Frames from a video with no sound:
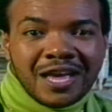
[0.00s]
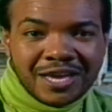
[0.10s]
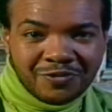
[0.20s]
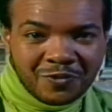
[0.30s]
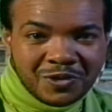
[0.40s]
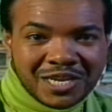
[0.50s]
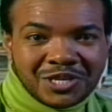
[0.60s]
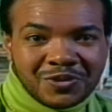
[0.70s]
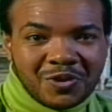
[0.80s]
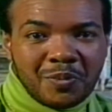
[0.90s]
and of course I
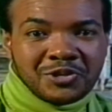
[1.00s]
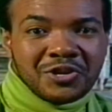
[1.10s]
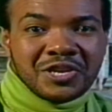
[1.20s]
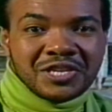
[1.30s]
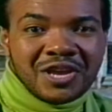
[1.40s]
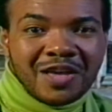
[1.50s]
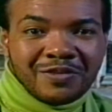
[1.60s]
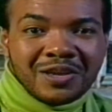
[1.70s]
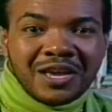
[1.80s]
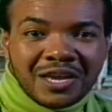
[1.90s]
took the opportunity to have
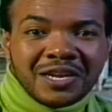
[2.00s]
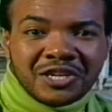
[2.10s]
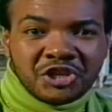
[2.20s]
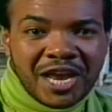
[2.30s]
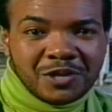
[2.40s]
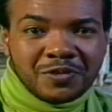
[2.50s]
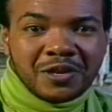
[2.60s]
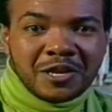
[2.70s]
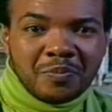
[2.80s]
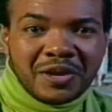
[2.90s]
a little chat with the
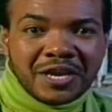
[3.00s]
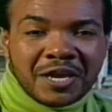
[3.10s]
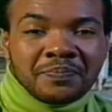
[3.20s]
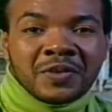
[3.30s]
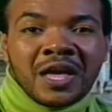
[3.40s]
Little Pinky.